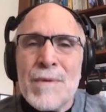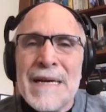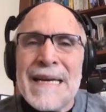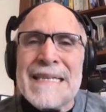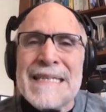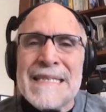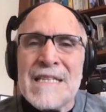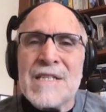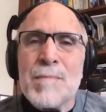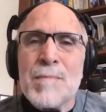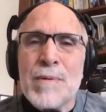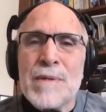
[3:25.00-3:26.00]

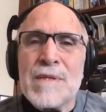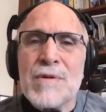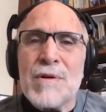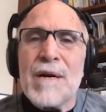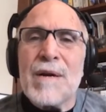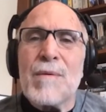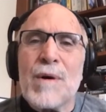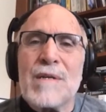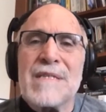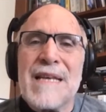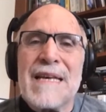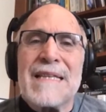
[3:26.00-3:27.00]
anticipatory
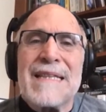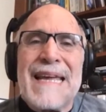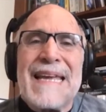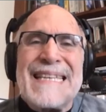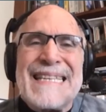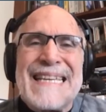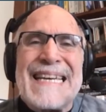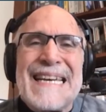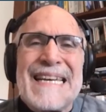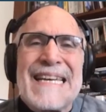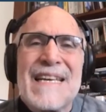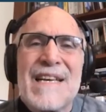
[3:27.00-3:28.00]
was that they
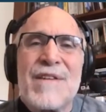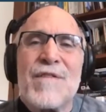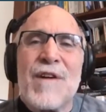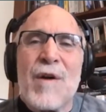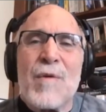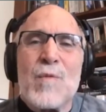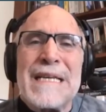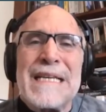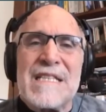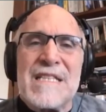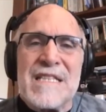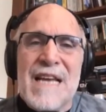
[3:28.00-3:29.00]
didn't live a
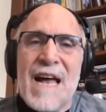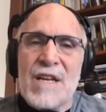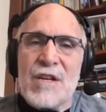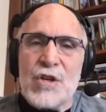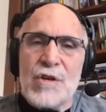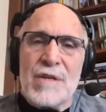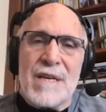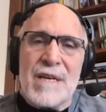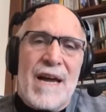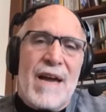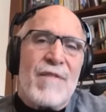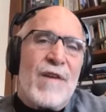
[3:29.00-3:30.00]
really solid, good
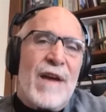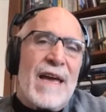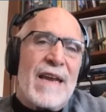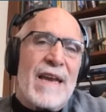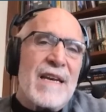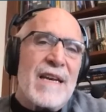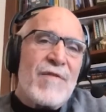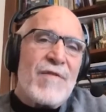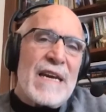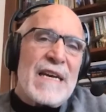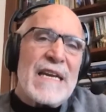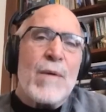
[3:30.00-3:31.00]
life, and it
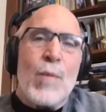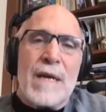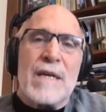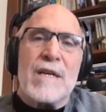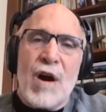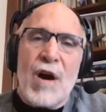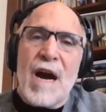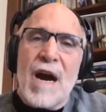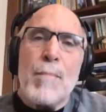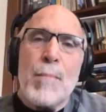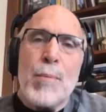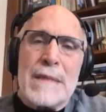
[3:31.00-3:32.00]
finally caught
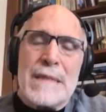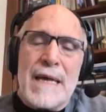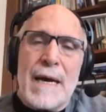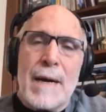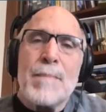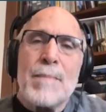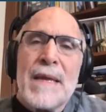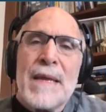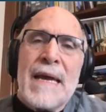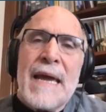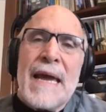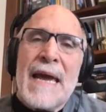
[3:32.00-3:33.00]
up with them.
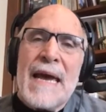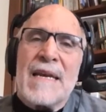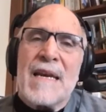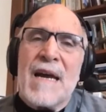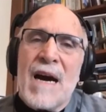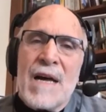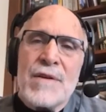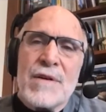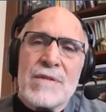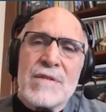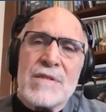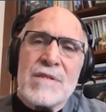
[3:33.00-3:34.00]
And
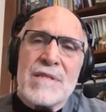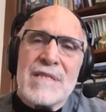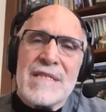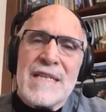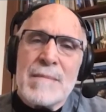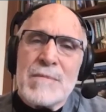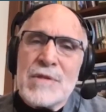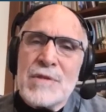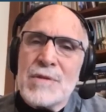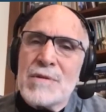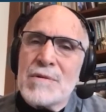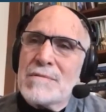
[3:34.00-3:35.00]
others seem
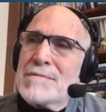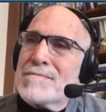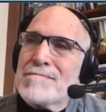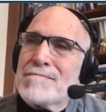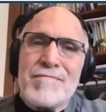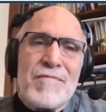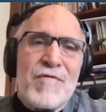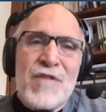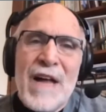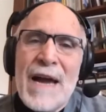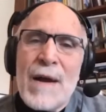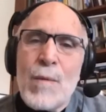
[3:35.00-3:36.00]
to
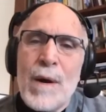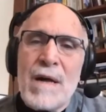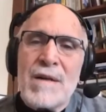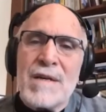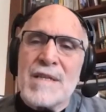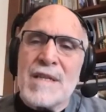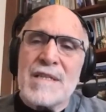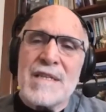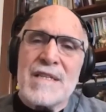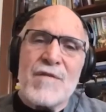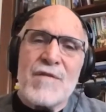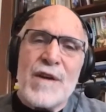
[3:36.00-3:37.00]
fly well in
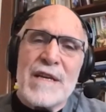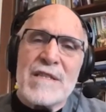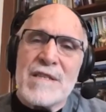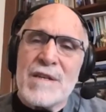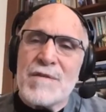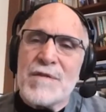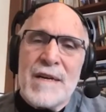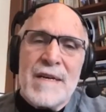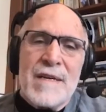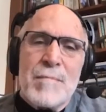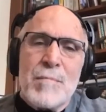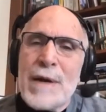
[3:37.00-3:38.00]
the face of
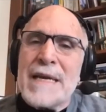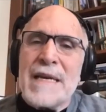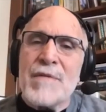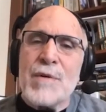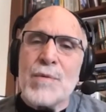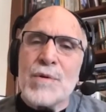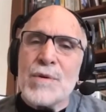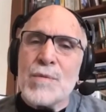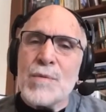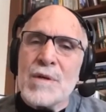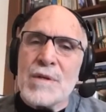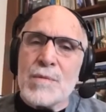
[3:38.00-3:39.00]
breaking every rule in the
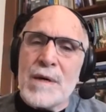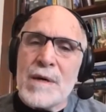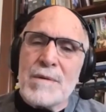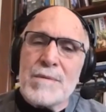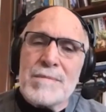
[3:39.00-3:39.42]
world. Well,